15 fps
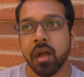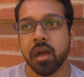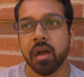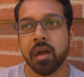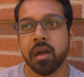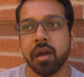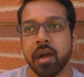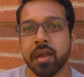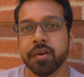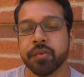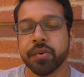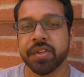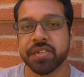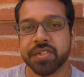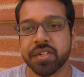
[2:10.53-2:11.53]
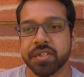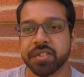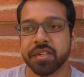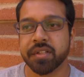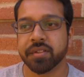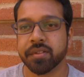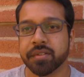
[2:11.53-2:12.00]
Uh, I do research
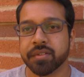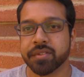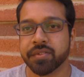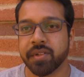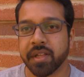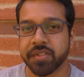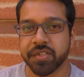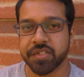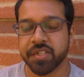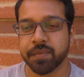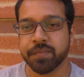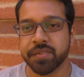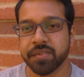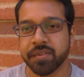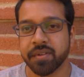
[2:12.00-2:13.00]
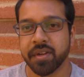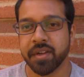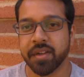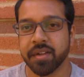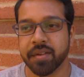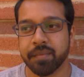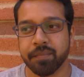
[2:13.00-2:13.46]
in like systems.
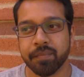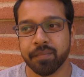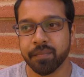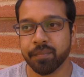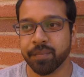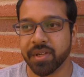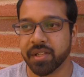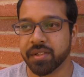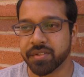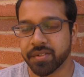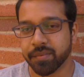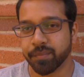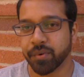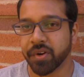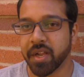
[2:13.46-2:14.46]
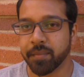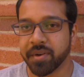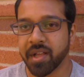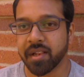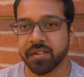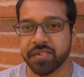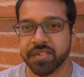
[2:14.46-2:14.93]
I build program
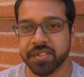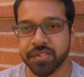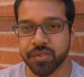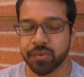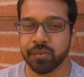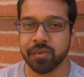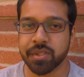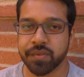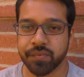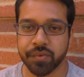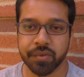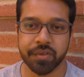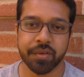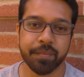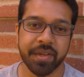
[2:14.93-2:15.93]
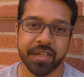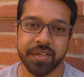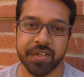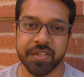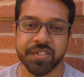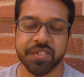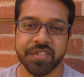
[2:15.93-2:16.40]
analysis tools for big
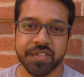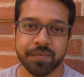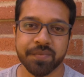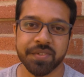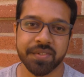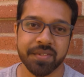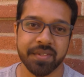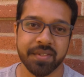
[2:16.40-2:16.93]
data systems.